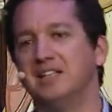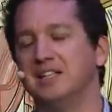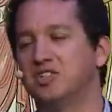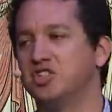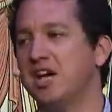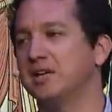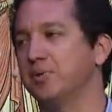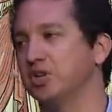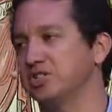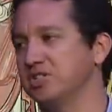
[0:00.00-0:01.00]
Instead, a
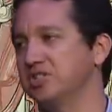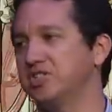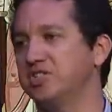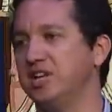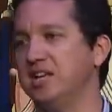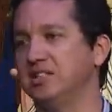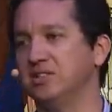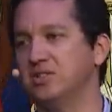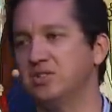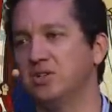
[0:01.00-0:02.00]
person's
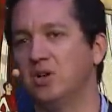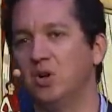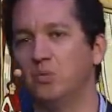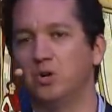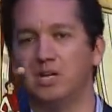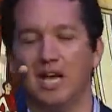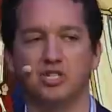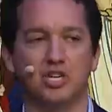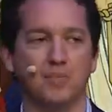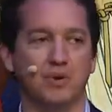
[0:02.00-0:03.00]
sins will
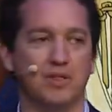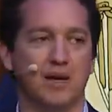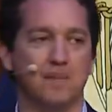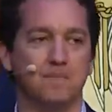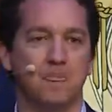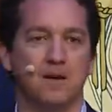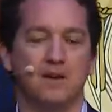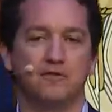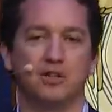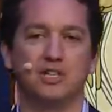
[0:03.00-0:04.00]
catch up with him.
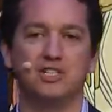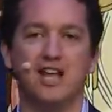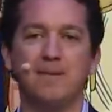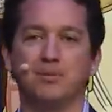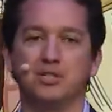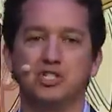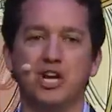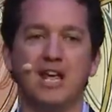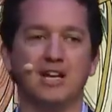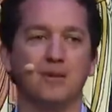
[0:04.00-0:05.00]
For example,
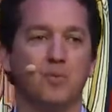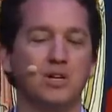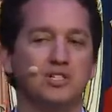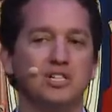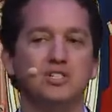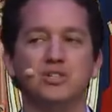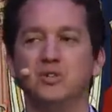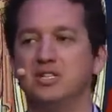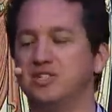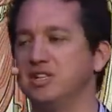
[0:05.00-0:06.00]
Jacob, what does he do
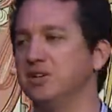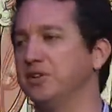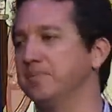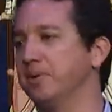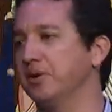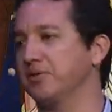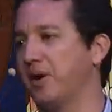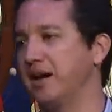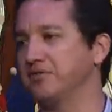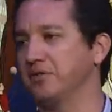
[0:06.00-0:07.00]
to steal the
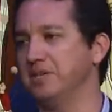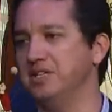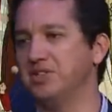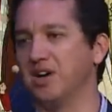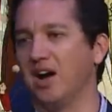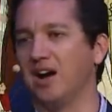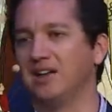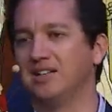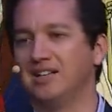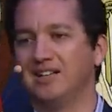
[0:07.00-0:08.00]
birthright from Esau?
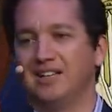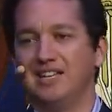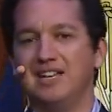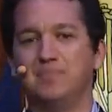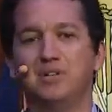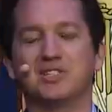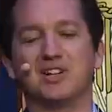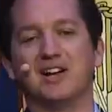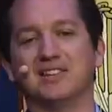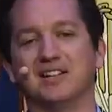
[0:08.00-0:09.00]
He puts
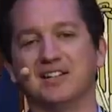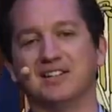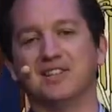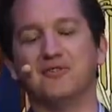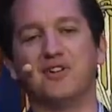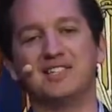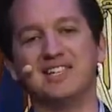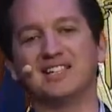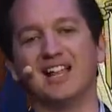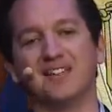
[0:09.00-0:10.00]
on the, the
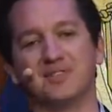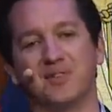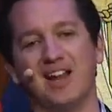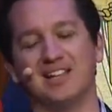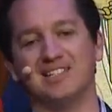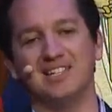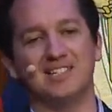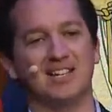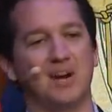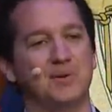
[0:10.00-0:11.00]
fuzzy gloves, right? Because
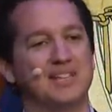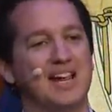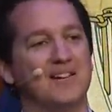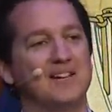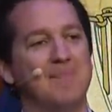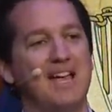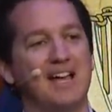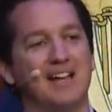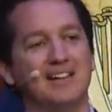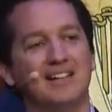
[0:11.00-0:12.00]
Esau was a hairy
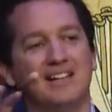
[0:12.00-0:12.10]
man.